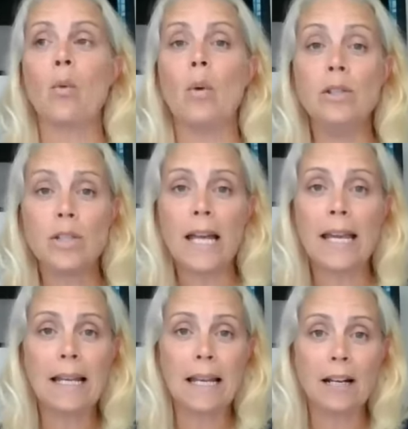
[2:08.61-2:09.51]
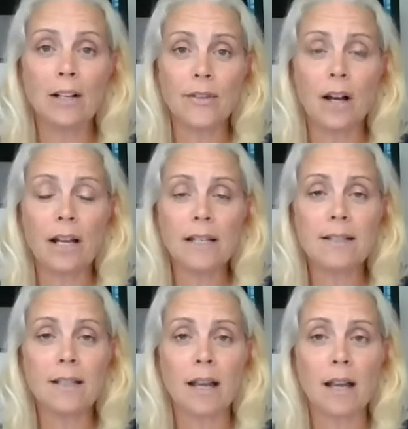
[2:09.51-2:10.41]
When you take legal
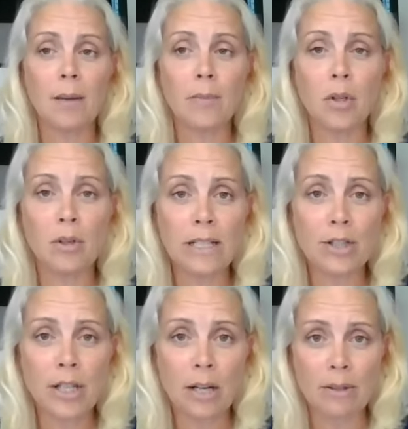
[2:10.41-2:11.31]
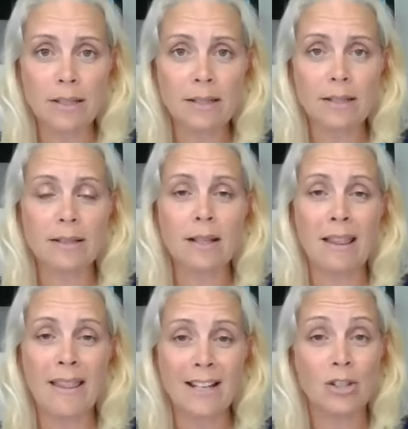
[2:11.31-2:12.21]
advice, you need to check with the solicitor
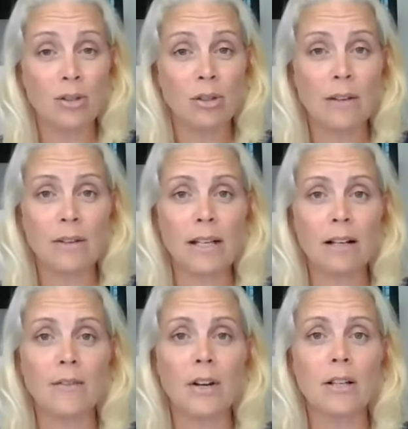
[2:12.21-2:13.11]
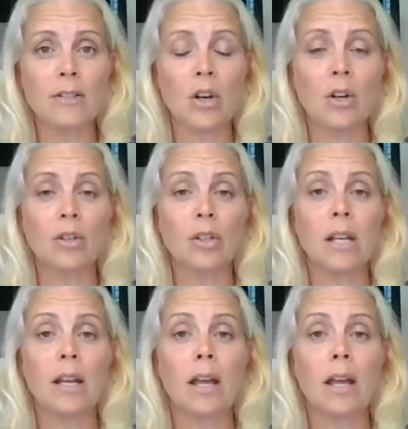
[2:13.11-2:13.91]
that they do give legal advice on